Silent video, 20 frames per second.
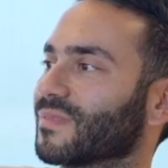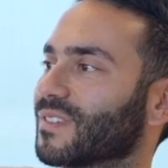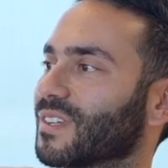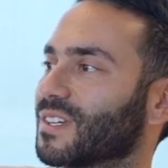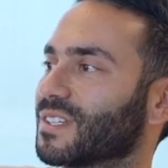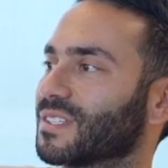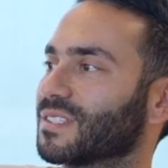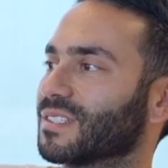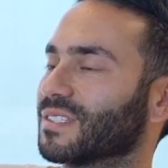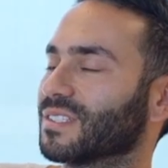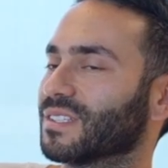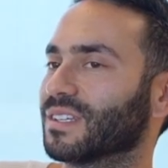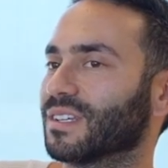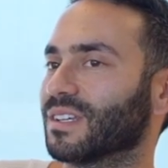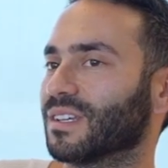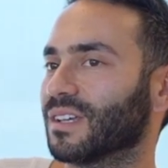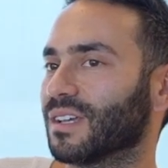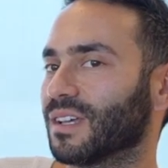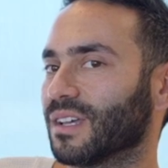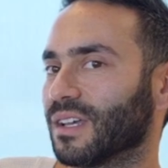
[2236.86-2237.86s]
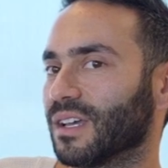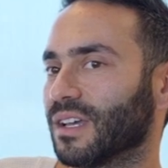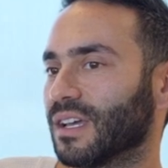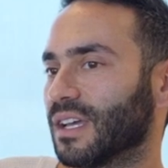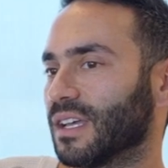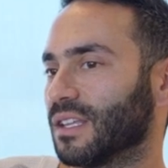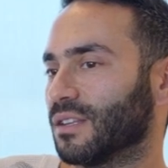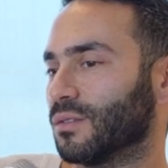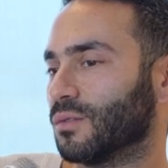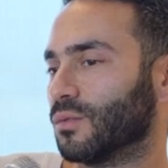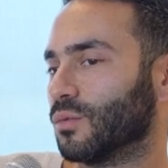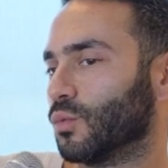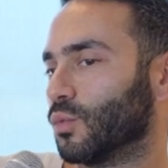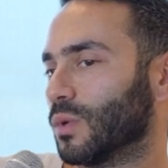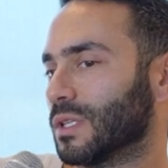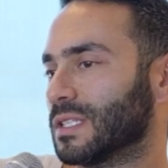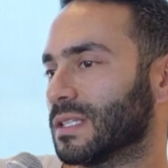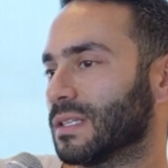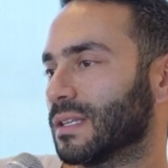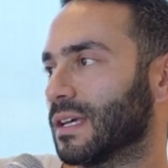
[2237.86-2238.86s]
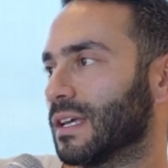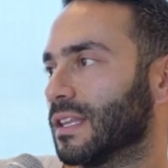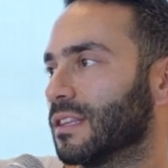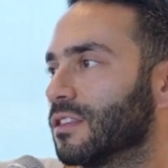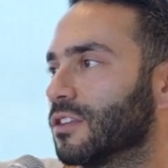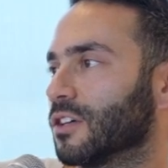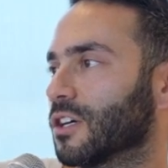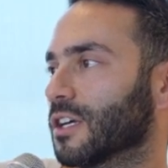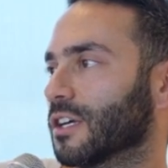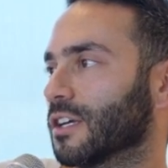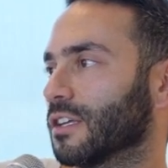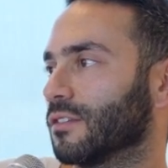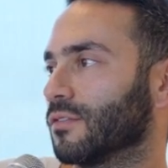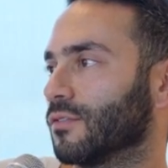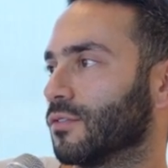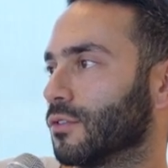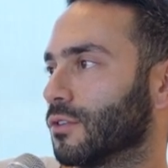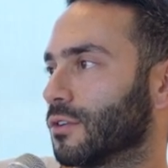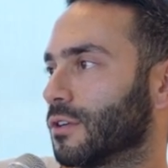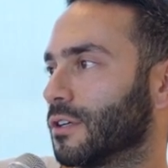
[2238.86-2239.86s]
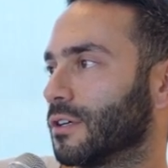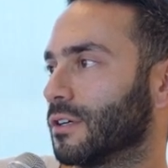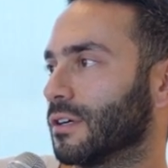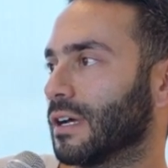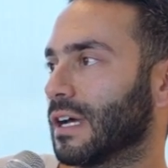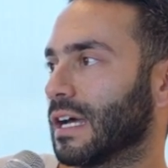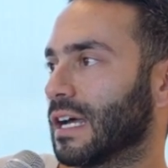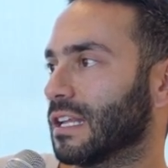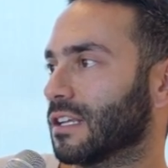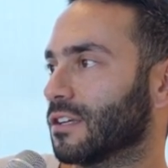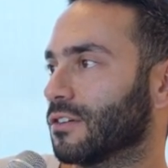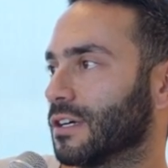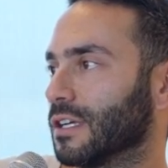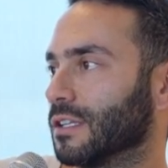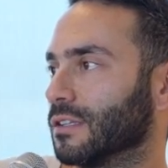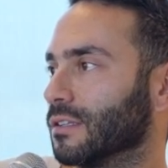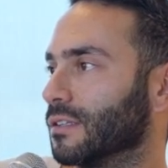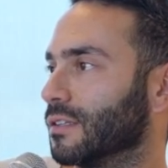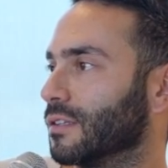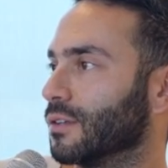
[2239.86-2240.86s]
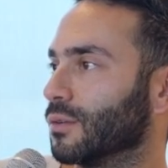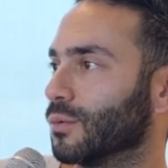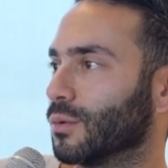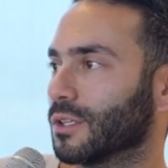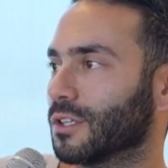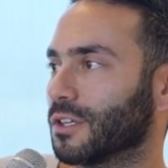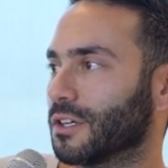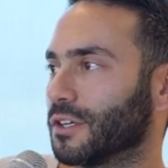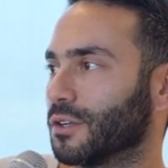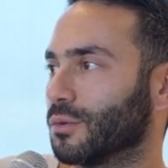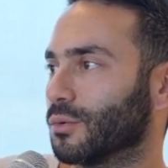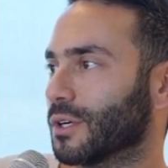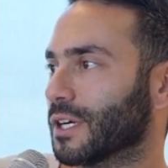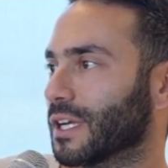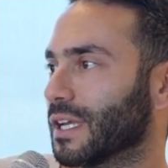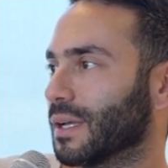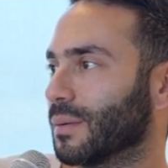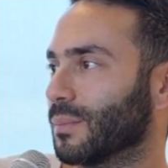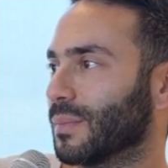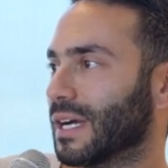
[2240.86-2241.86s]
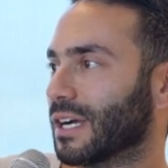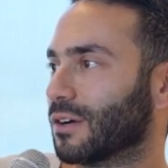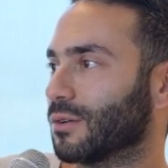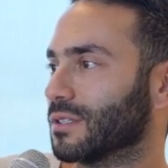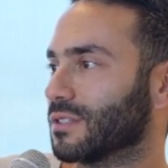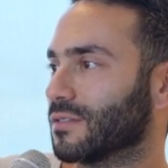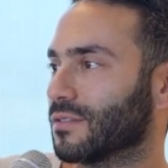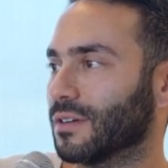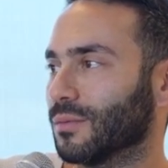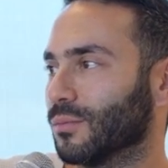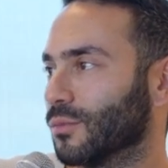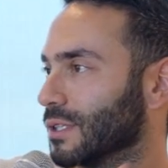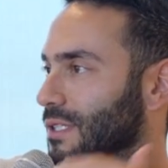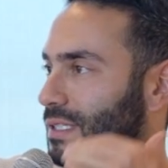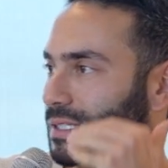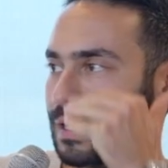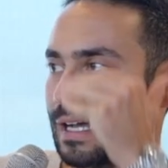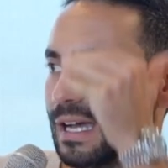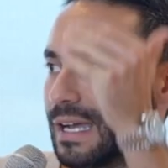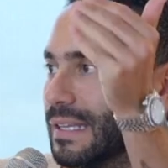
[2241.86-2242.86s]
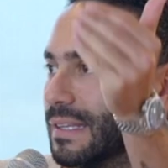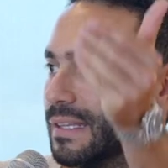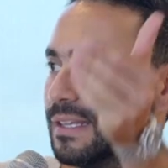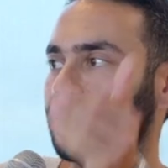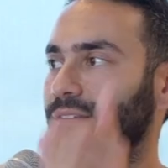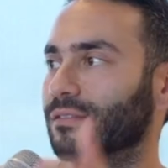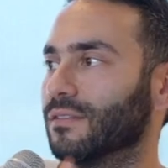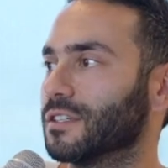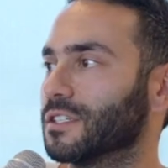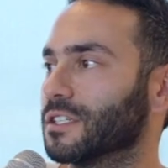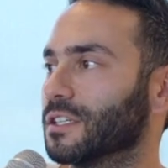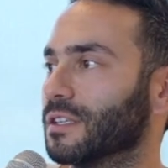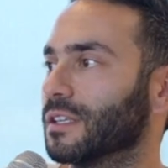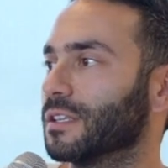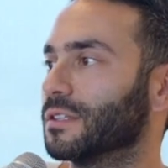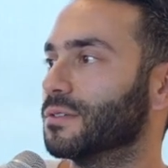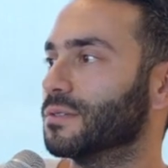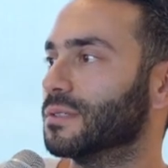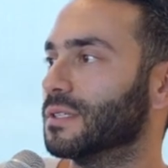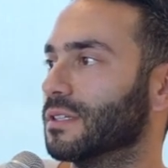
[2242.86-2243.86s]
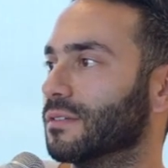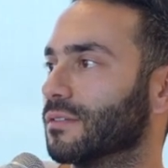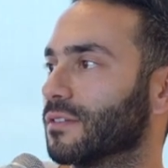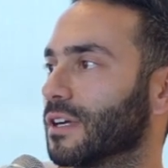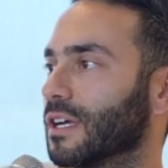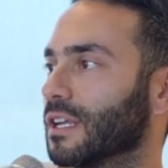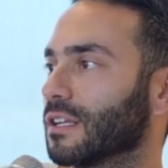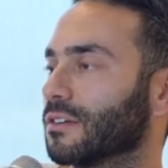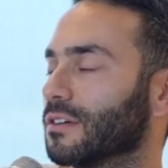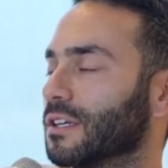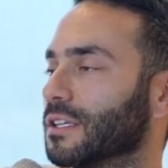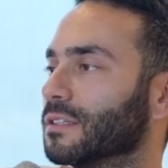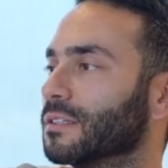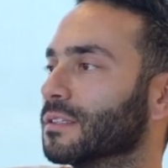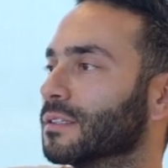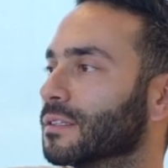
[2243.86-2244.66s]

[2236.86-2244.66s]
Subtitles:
Nice. And what's the end target for Algorand? What are you working backwards from? What's the ideal vision that you see for Algorand?